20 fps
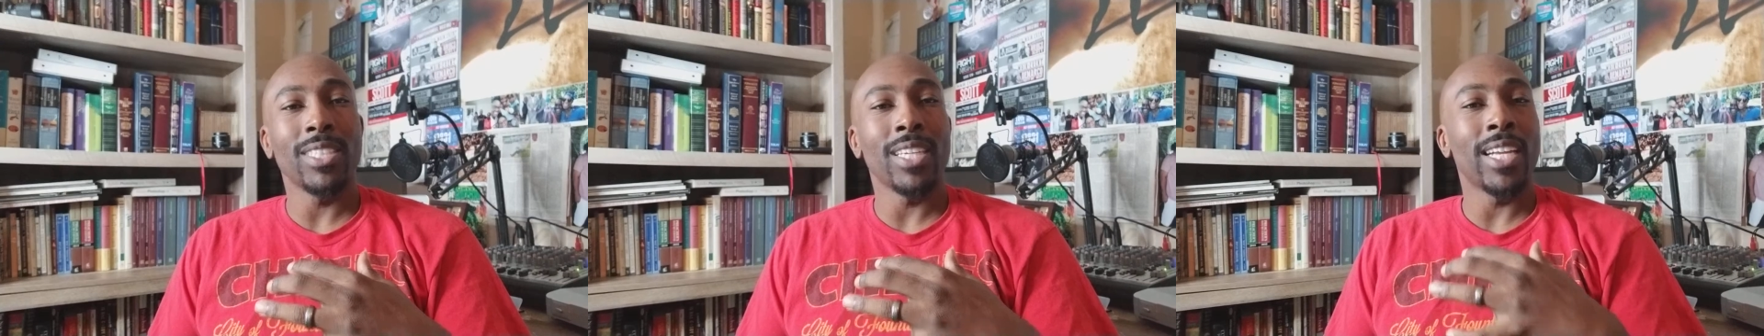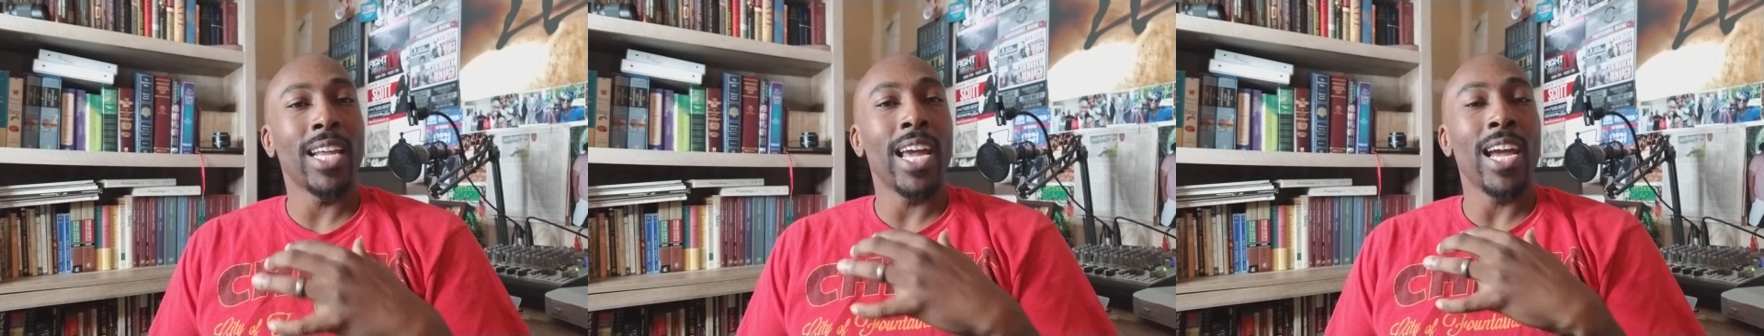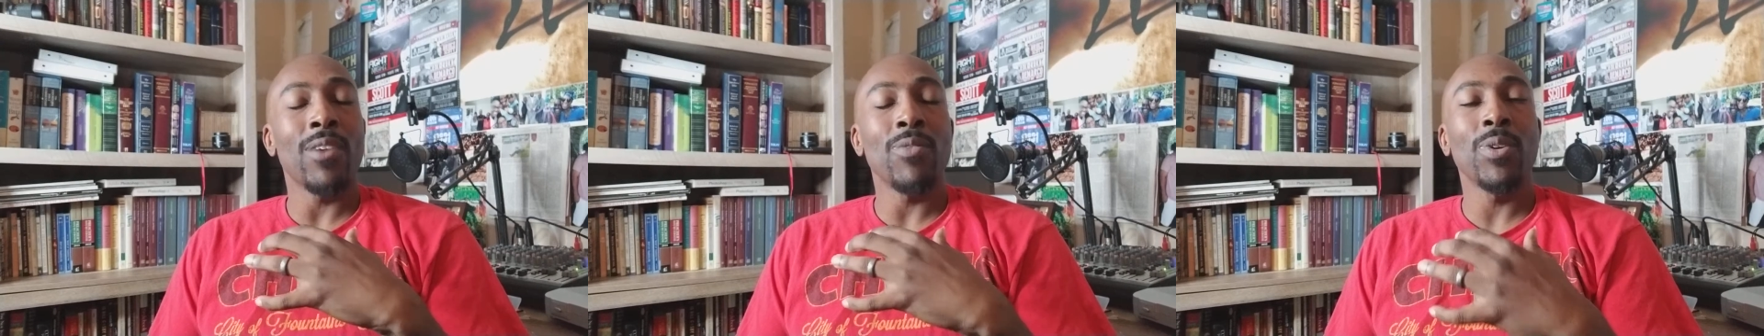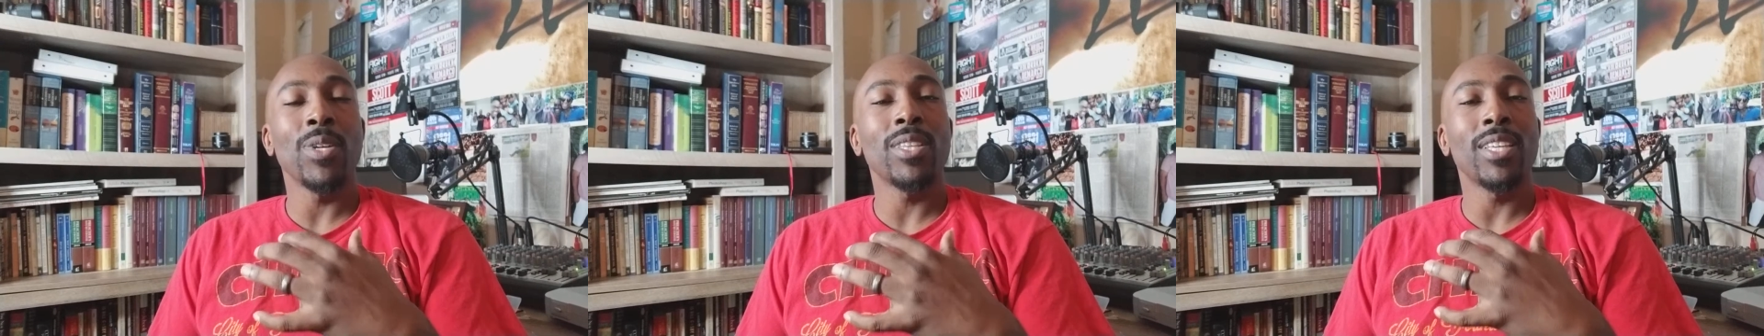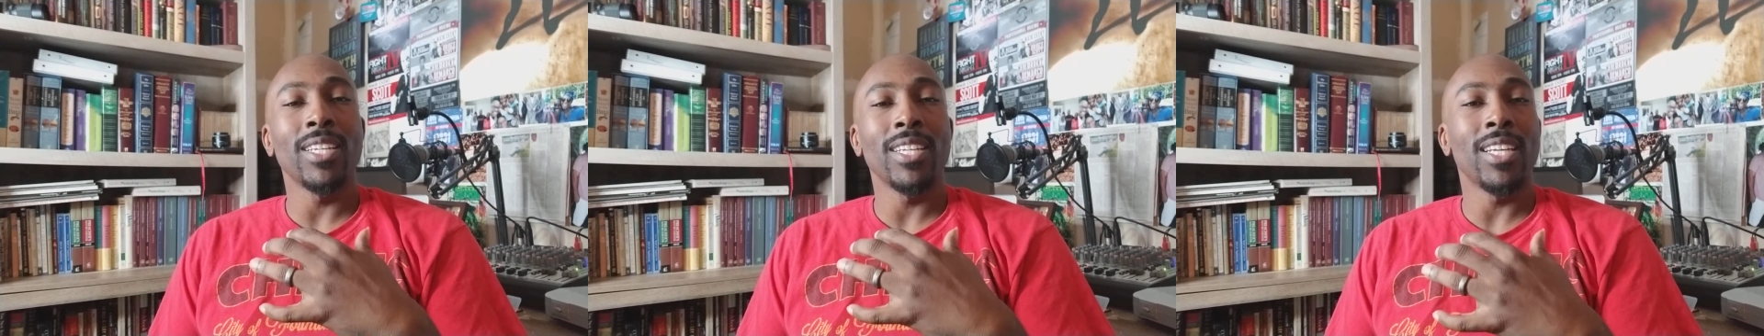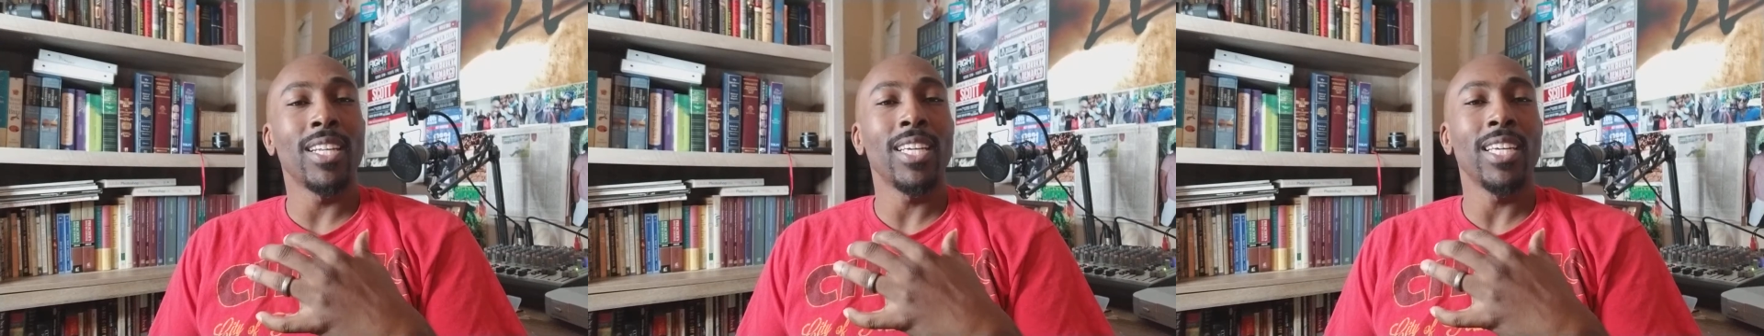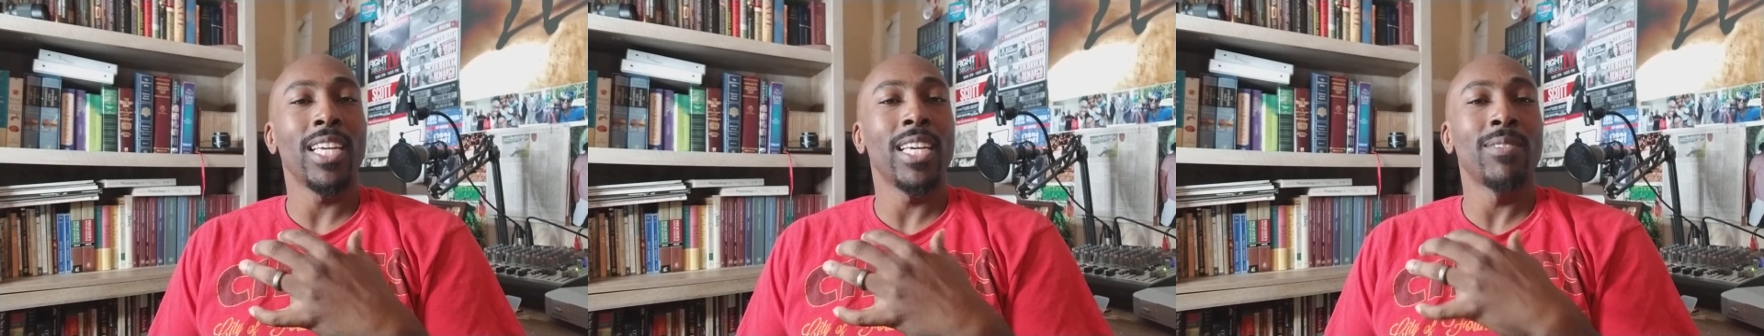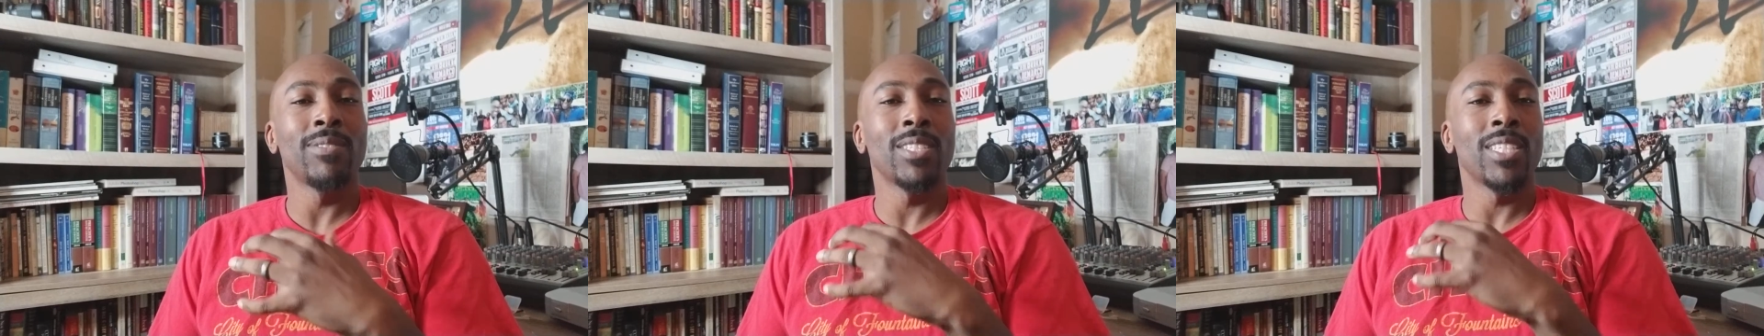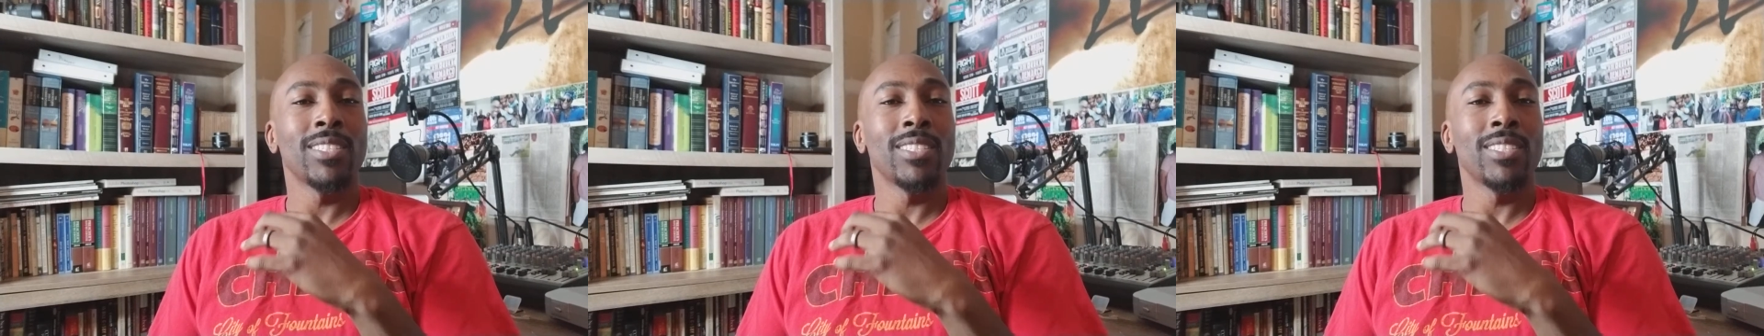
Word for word: And everything that he gives